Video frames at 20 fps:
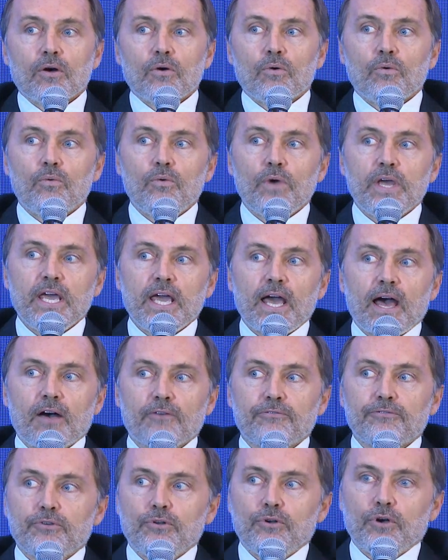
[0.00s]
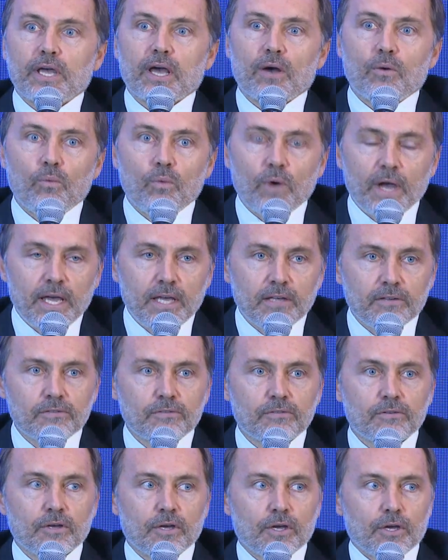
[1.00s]
we have to look at
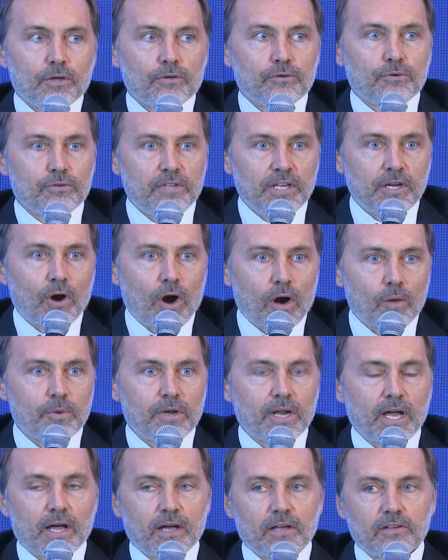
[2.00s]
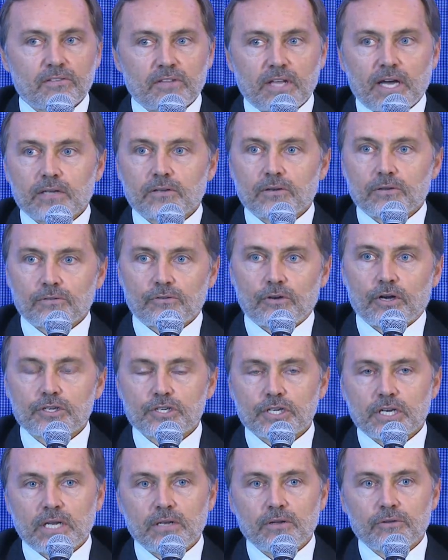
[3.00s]
ways to decarbonize that
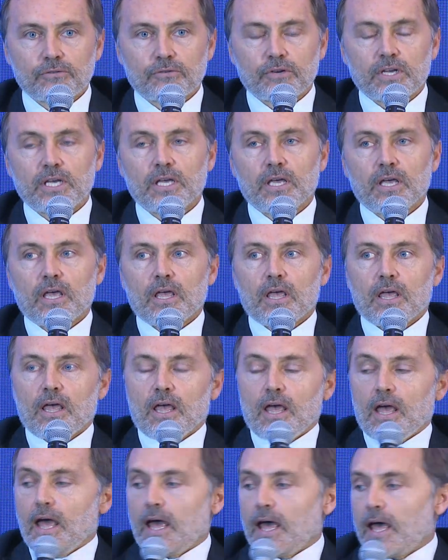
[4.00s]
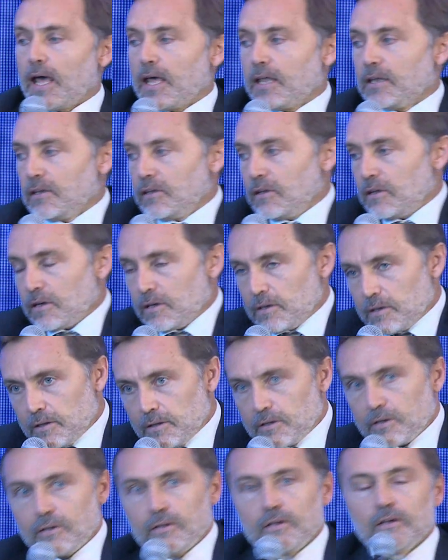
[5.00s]
construction industry. And
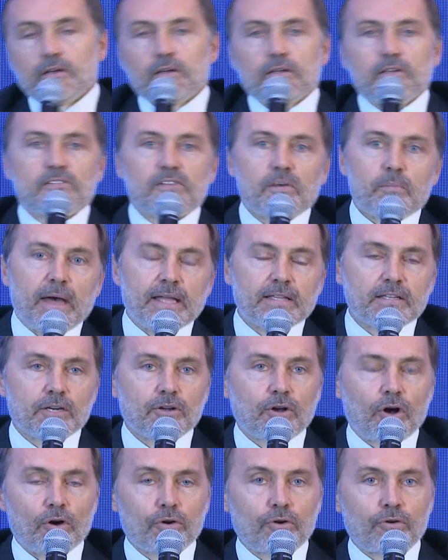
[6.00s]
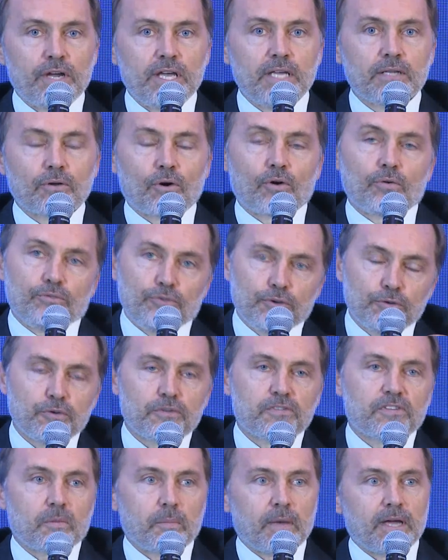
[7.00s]
cement and concrete, or due to
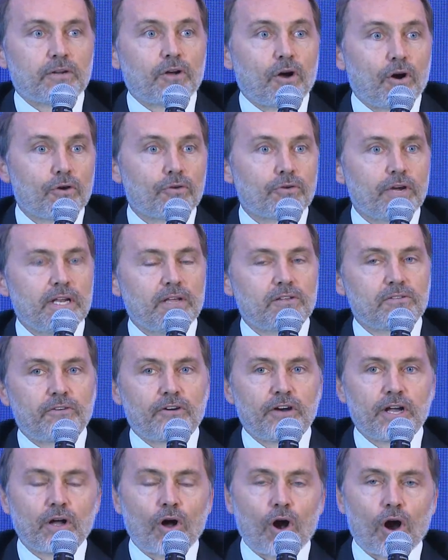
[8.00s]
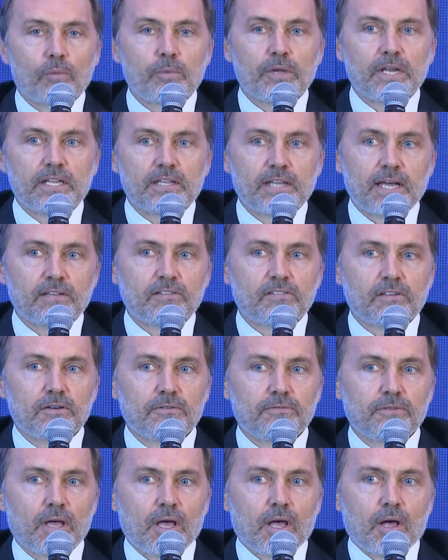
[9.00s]
cement, concrete is very carbon
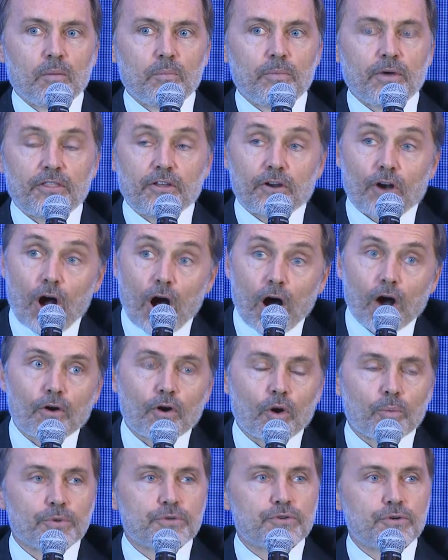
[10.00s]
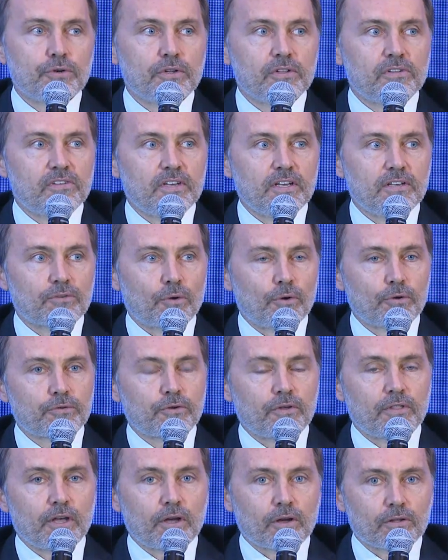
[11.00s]
intensive, but there are opportunities also
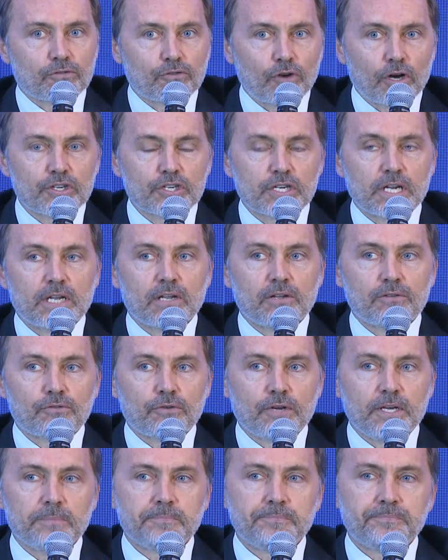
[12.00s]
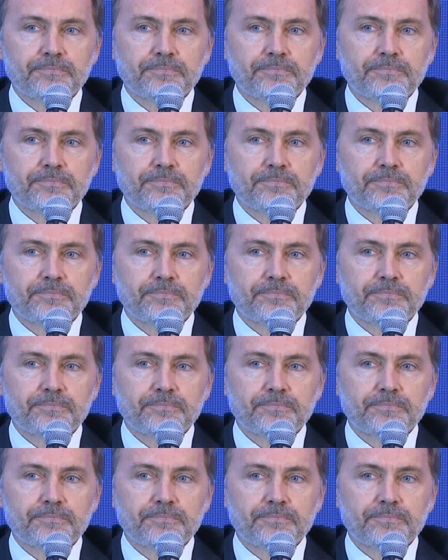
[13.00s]
in the construction industry